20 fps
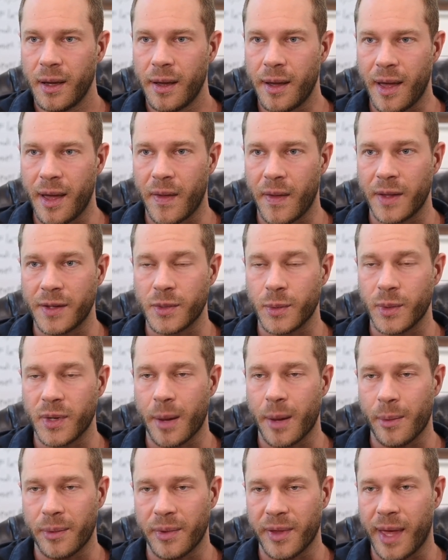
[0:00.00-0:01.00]
And then so we
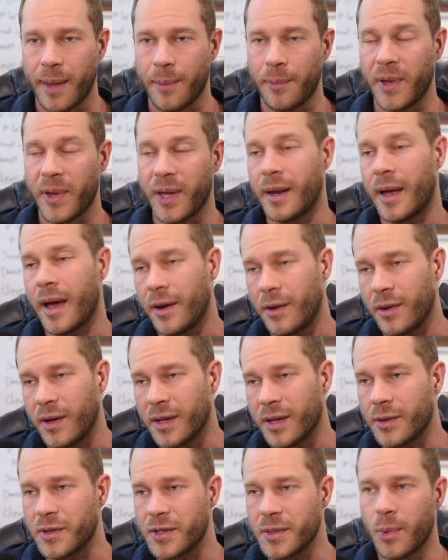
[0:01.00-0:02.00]
come up with a game plan. How do you
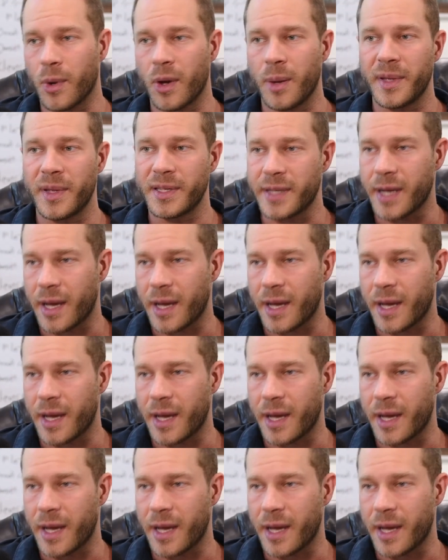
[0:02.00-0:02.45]
get those appointments?